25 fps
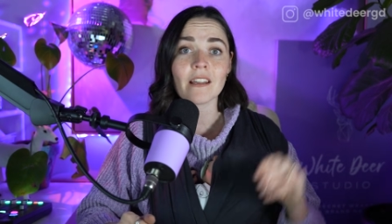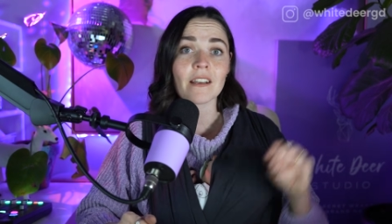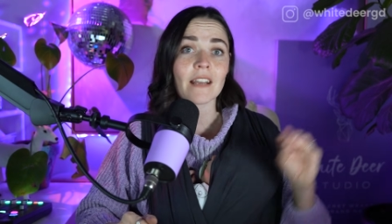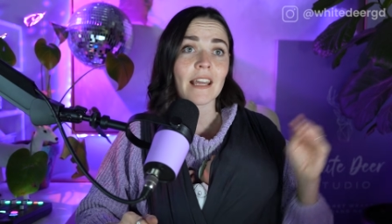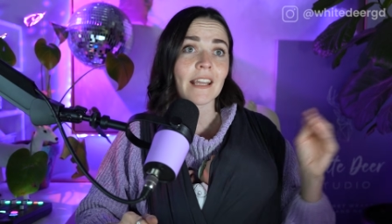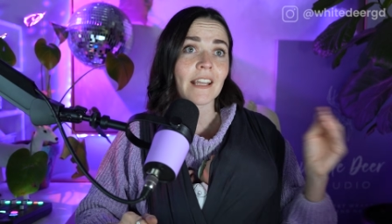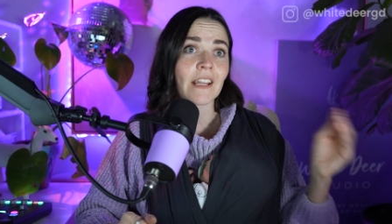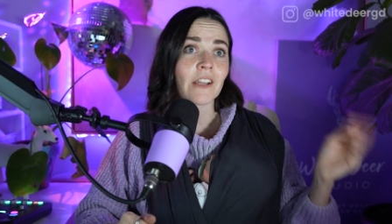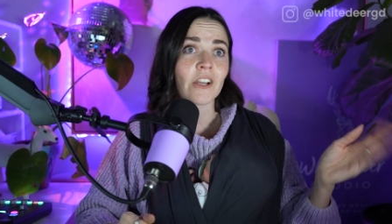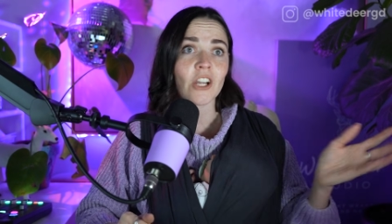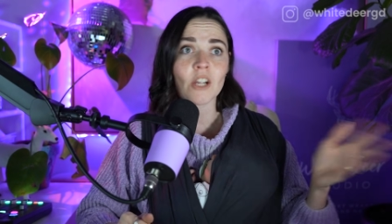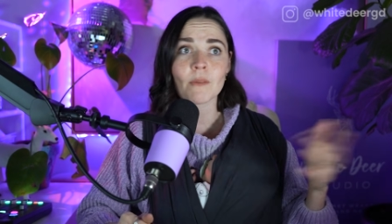and
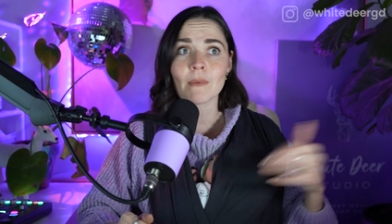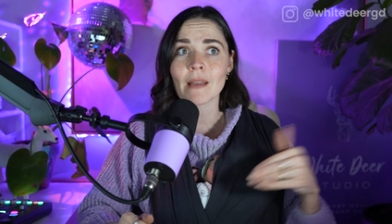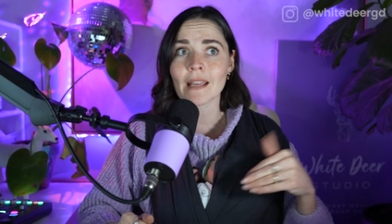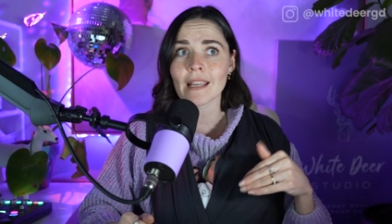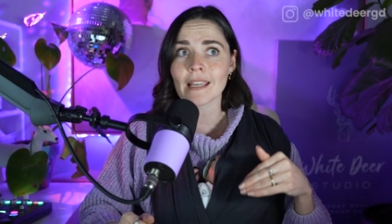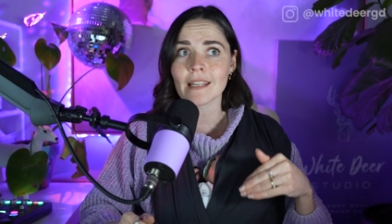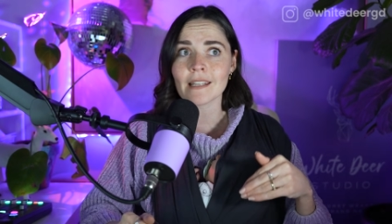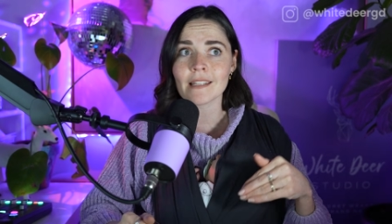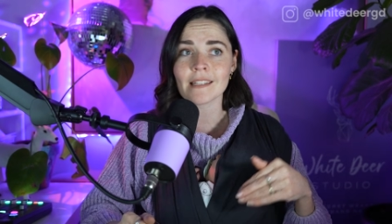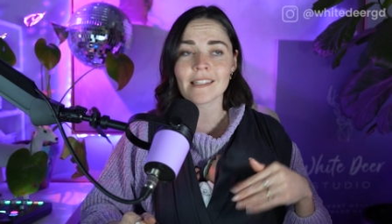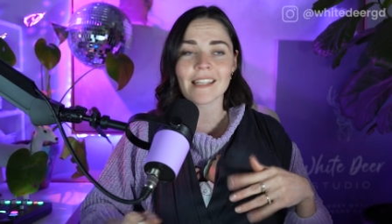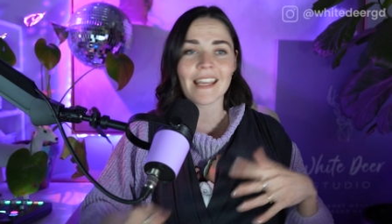I can go
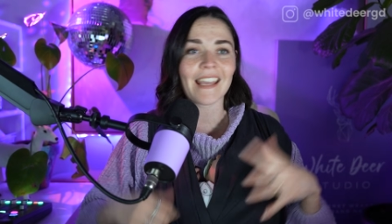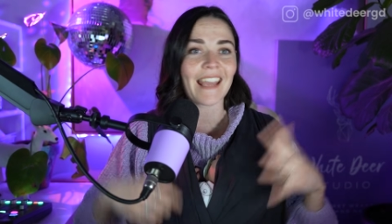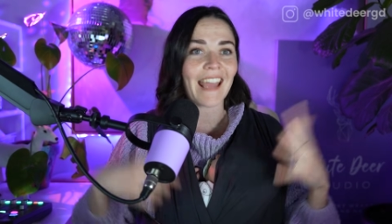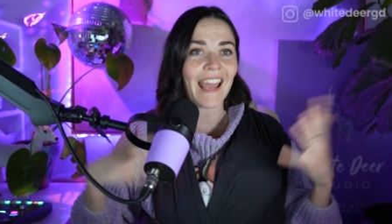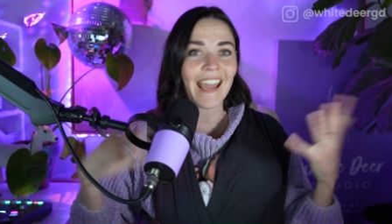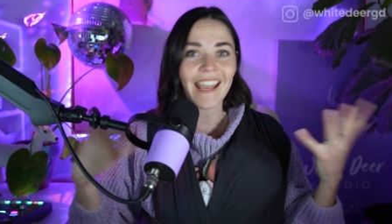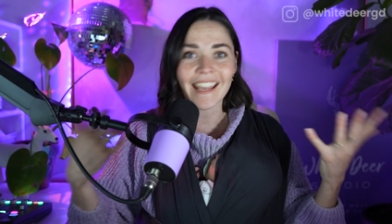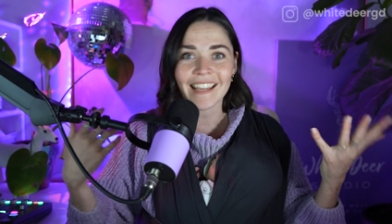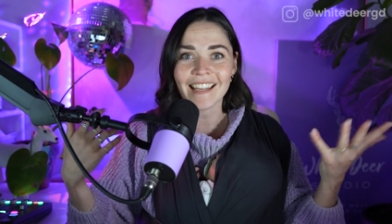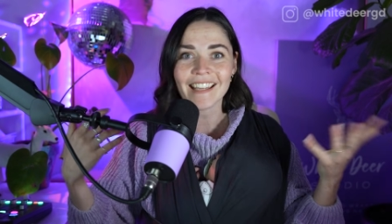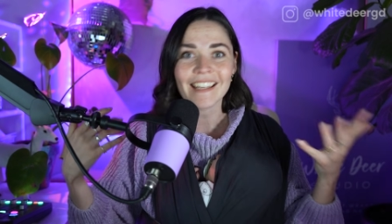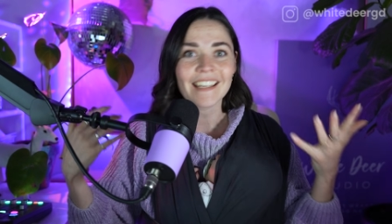back in and say,
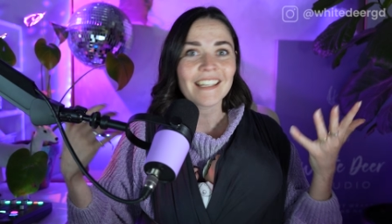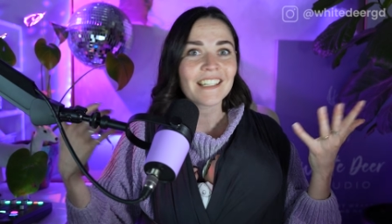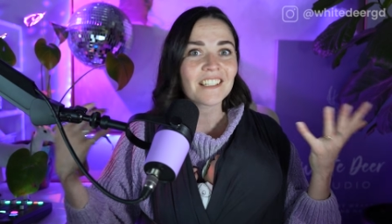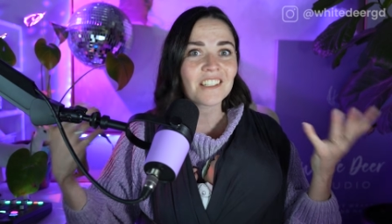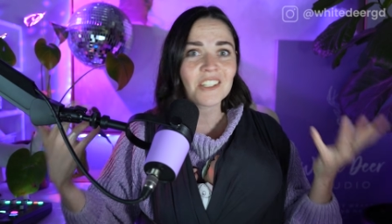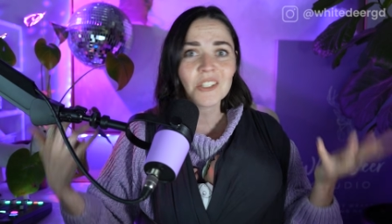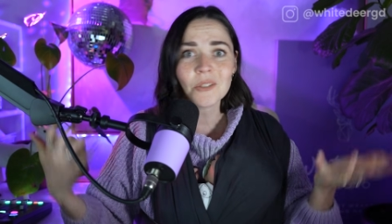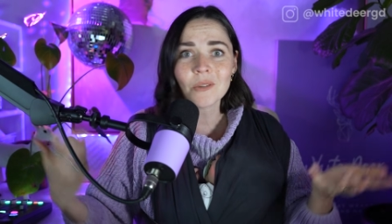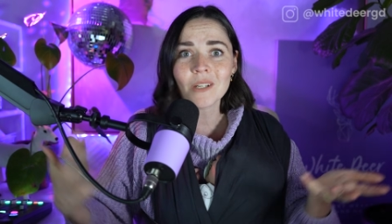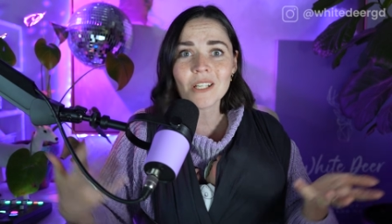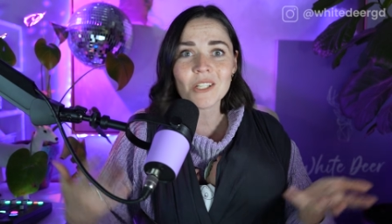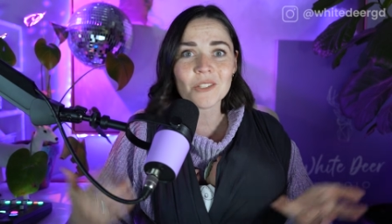"Hey,
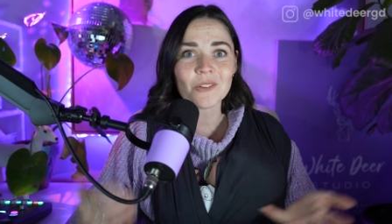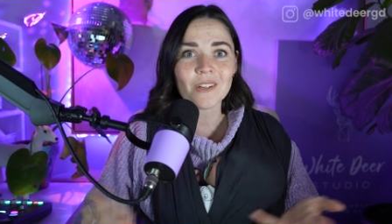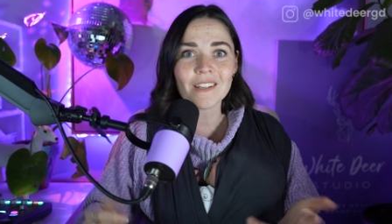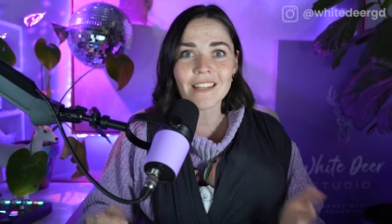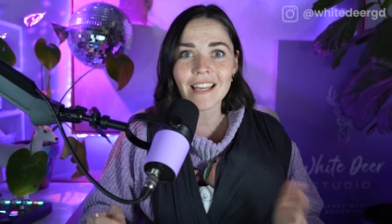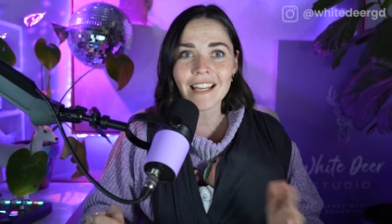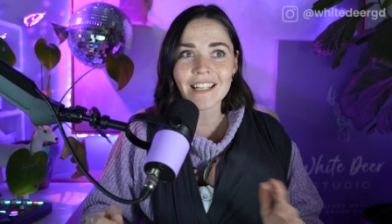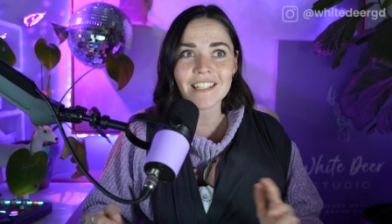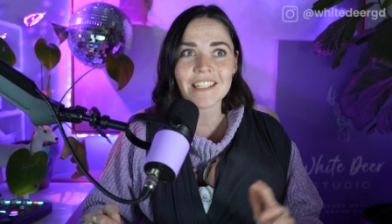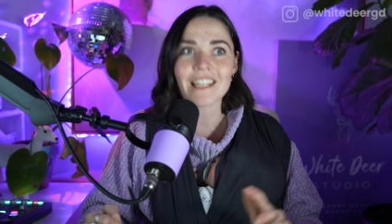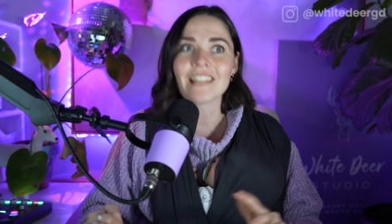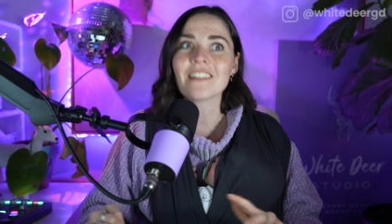did you enjoy
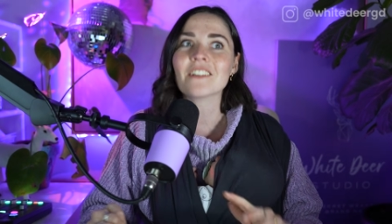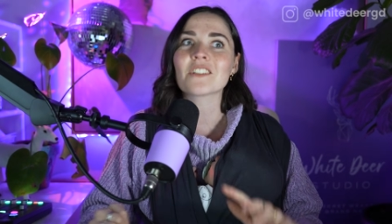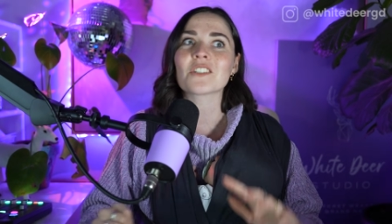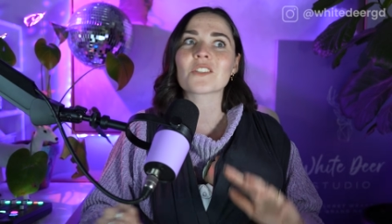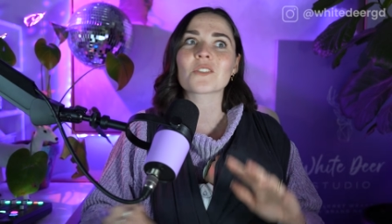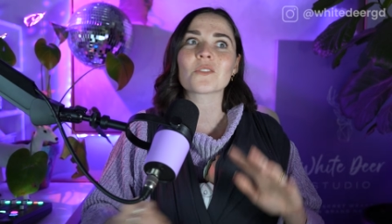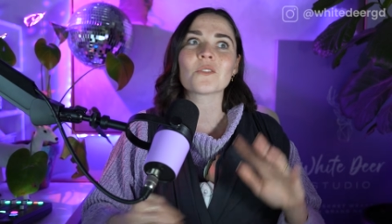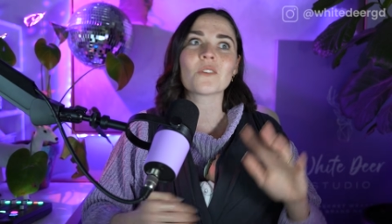that challenge?"